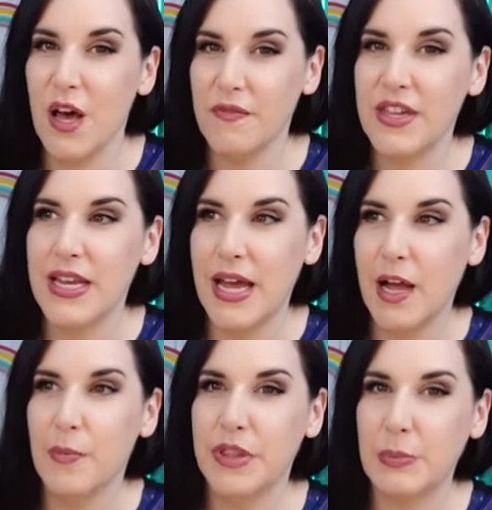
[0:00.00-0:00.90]
of the day.
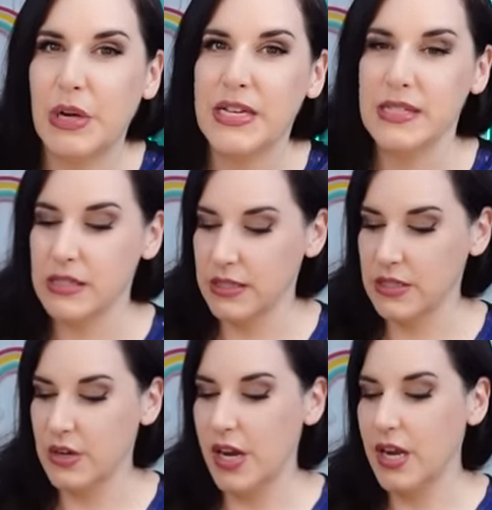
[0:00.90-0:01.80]
I'll put the prices on the
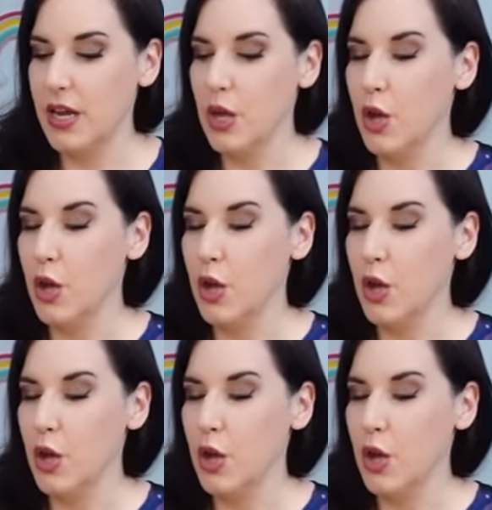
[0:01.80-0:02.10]
screen.